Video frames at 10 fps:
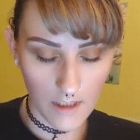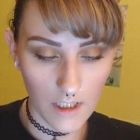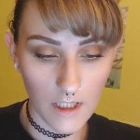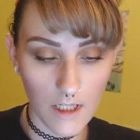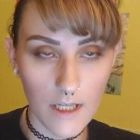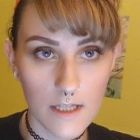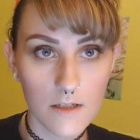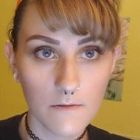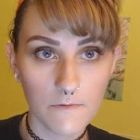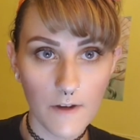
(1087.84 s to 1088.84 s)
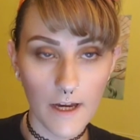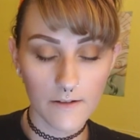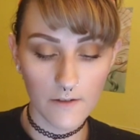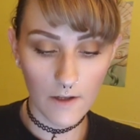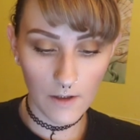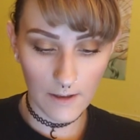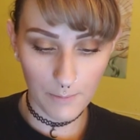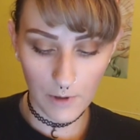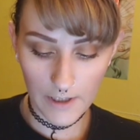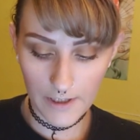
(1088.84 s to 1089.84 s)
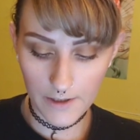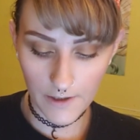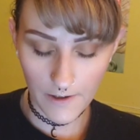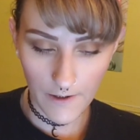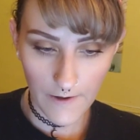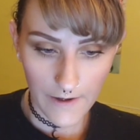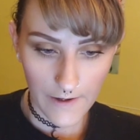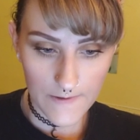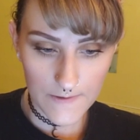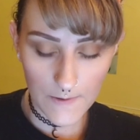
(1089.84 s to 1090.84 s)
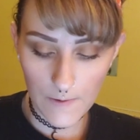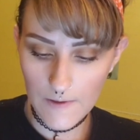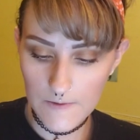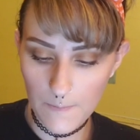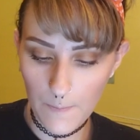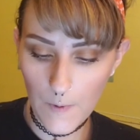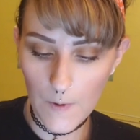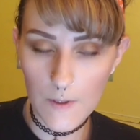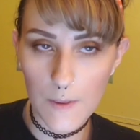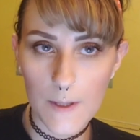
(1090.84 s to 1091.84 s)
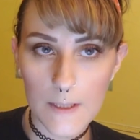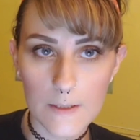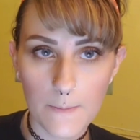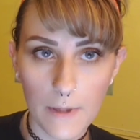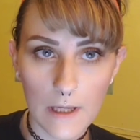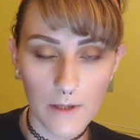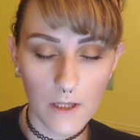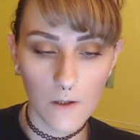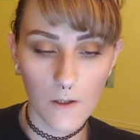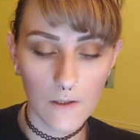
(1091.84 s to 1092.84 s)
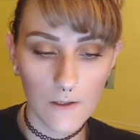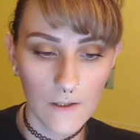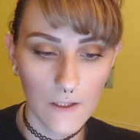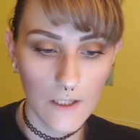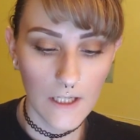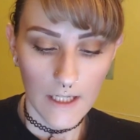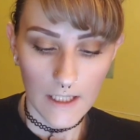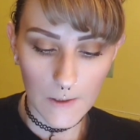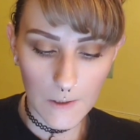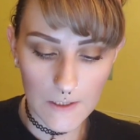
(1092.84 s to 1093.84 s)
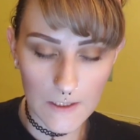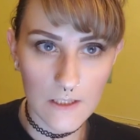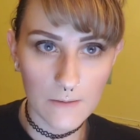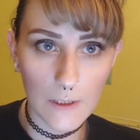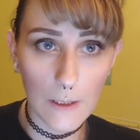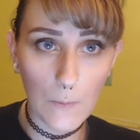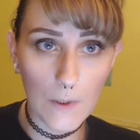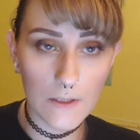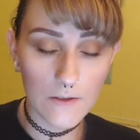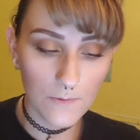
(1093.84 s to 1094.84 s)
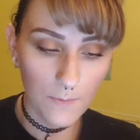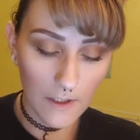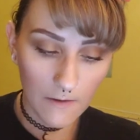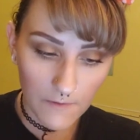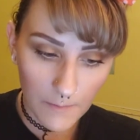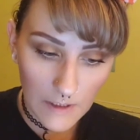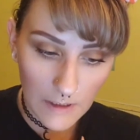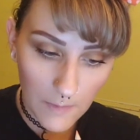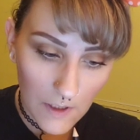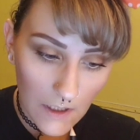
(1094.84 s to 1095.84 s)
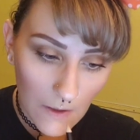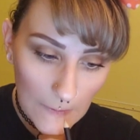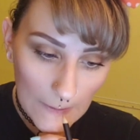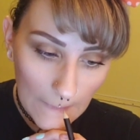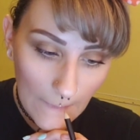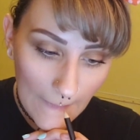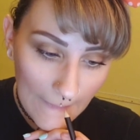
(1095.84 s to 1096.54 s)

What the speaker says: It is in fact a lip liner. So let's put this baby on. Looks like it's gonna be like way too pink for me, but YOLO.